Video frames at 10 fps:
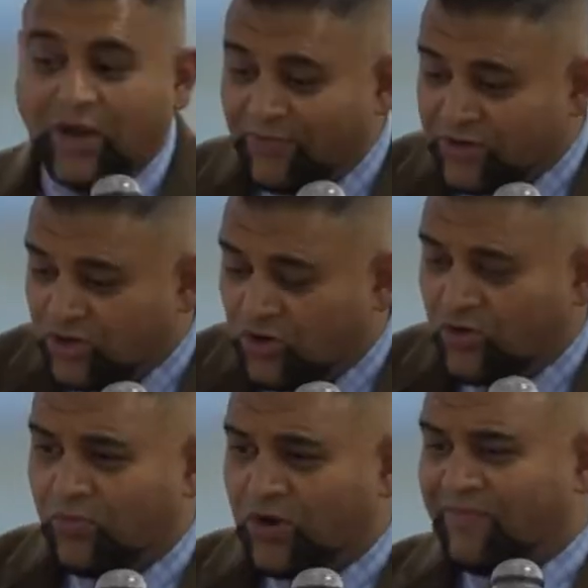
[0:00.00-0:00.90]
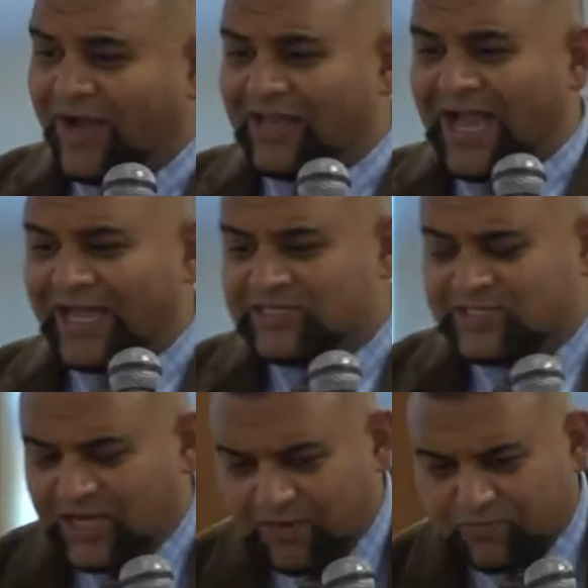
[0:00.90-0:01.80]
I would go in one of my
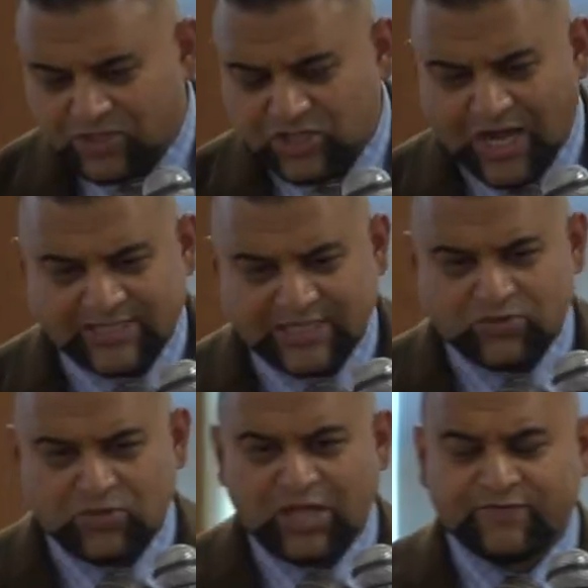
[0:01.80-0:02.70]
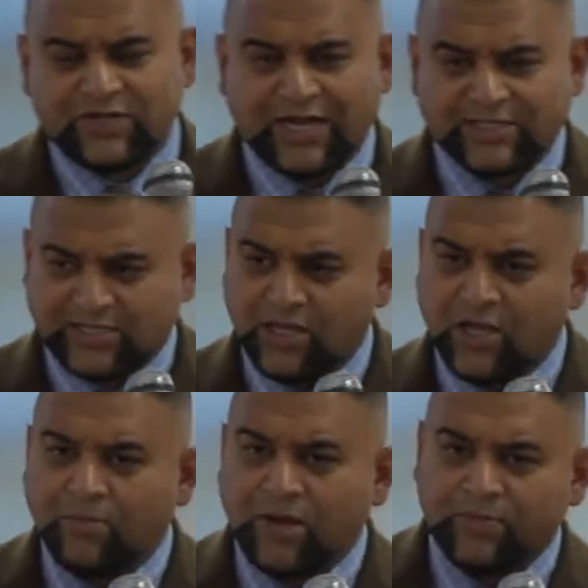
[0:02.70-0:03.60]
last talks, I do a lot of talks in
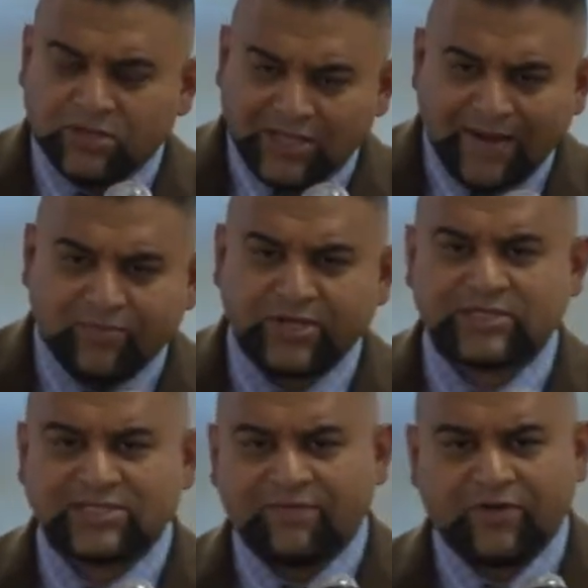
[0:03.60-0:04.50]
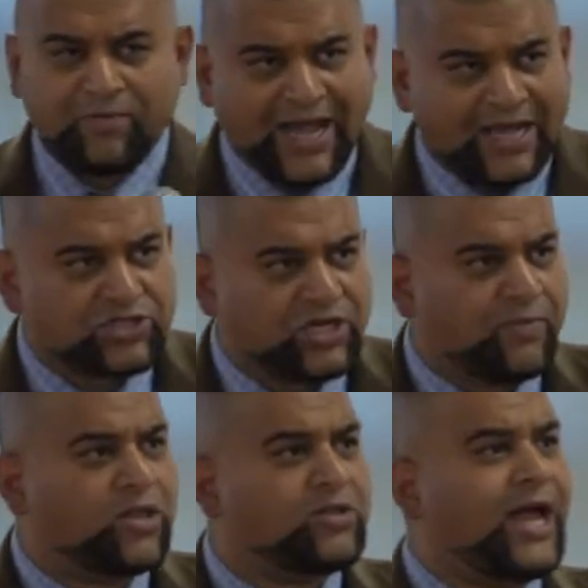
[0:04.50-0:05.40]
public libraries, as I'm very passionate
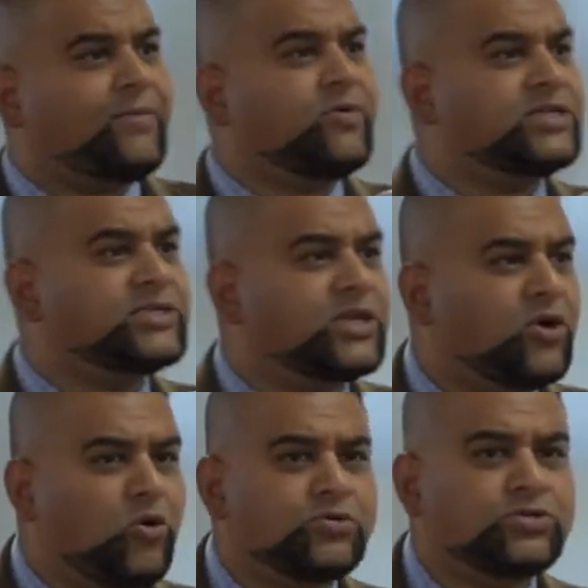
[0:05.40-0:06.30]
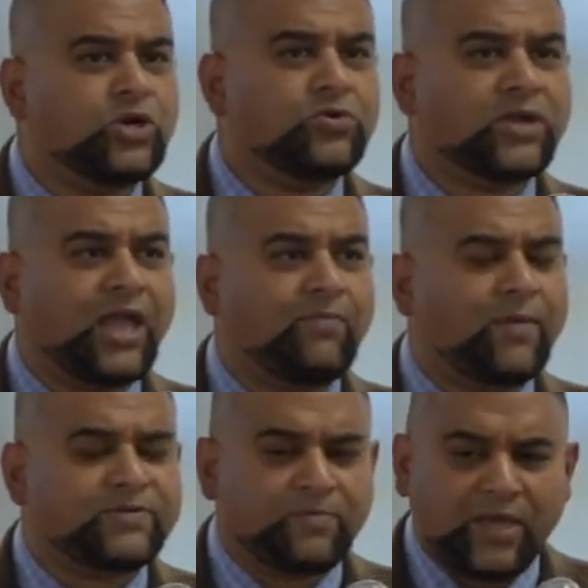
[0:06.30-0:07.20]
about libraries, and an older donor came
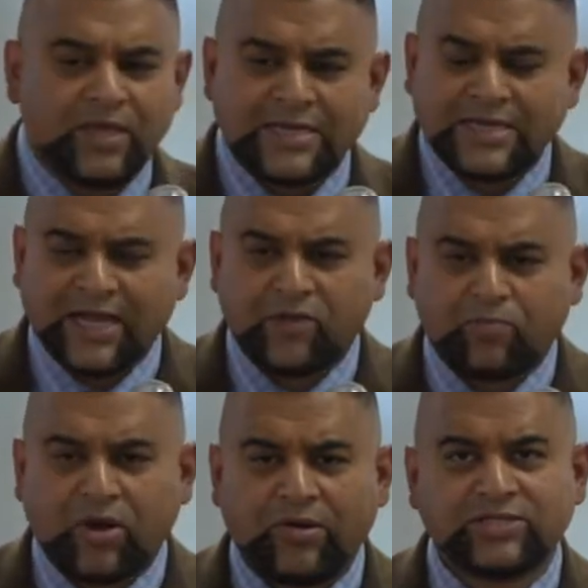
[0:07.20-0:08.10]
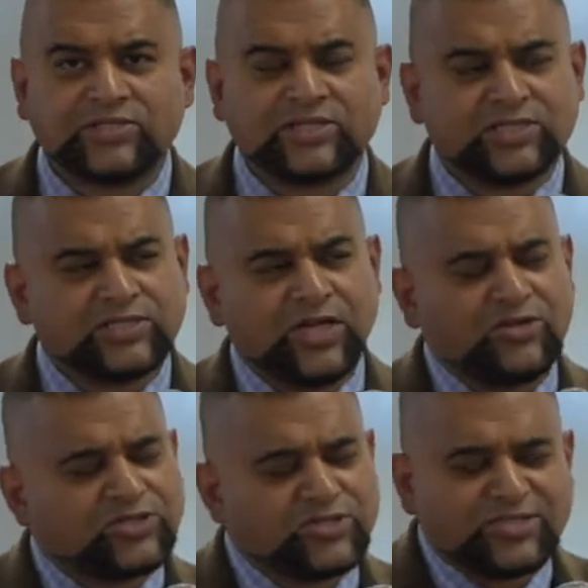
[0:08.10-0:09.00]
up to me in the prairies and said, son,
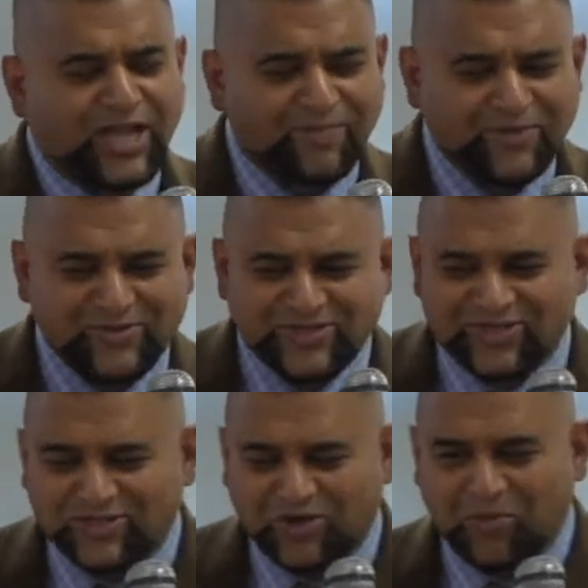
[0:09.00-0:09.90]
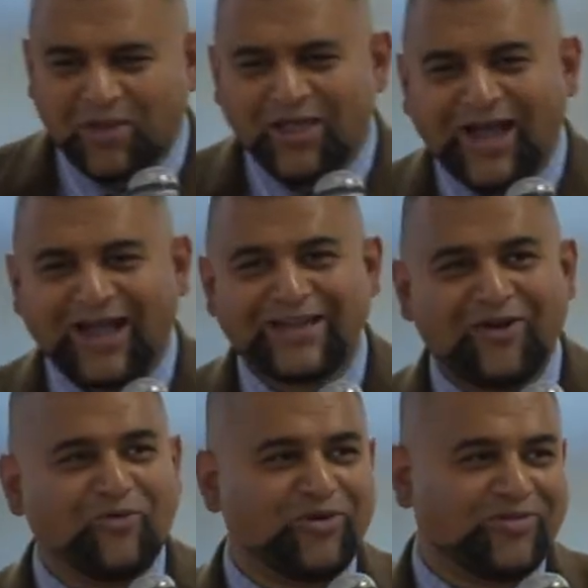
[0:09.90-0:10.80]
you should stop using the term high
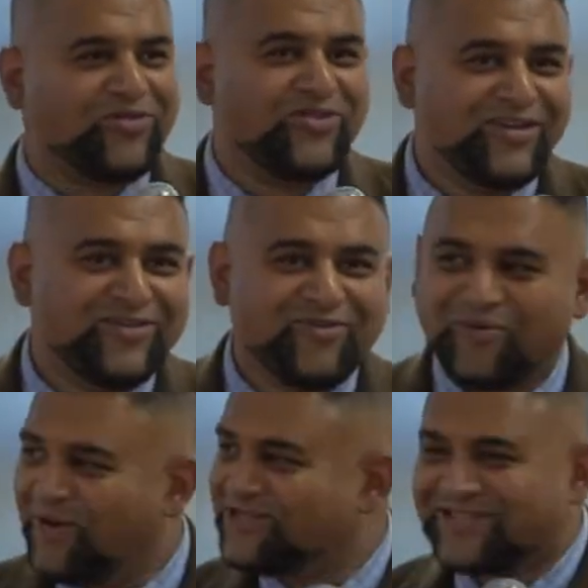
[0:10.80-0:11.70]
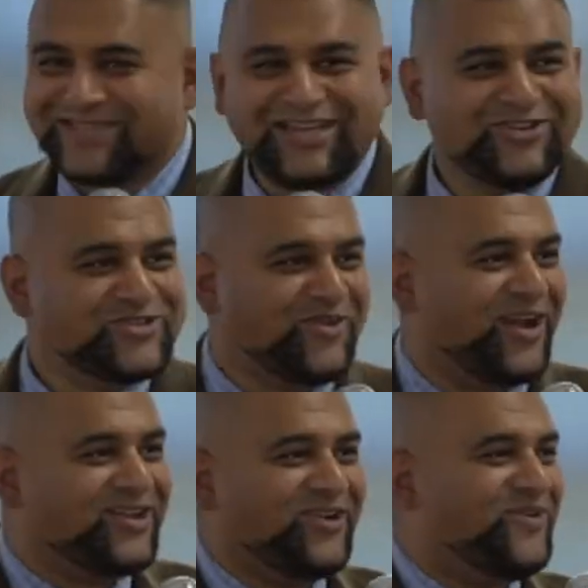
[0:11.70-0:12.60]
net worth. We're a bunch of seniors
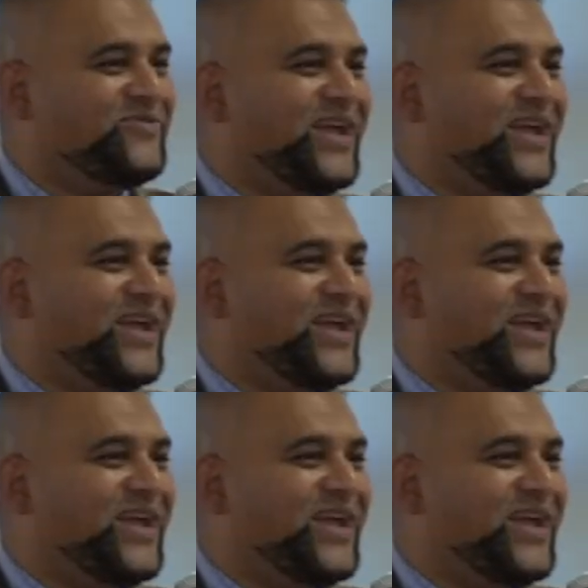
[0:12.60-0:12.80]
around here. We don't